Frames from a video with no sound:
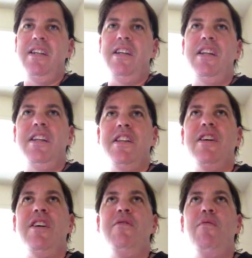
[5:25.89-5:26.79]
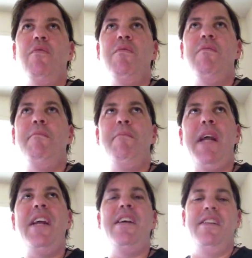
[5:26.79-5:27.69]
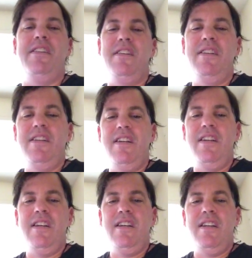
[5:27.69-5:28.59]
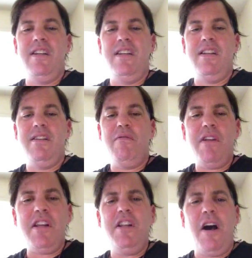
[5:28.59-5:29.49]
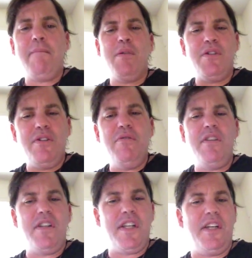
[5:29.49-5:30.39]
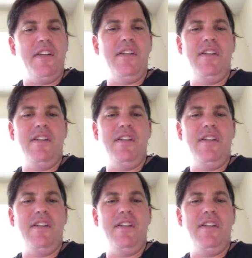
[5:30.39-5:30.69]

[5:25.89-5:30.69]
And I thought, man, what an opportunity.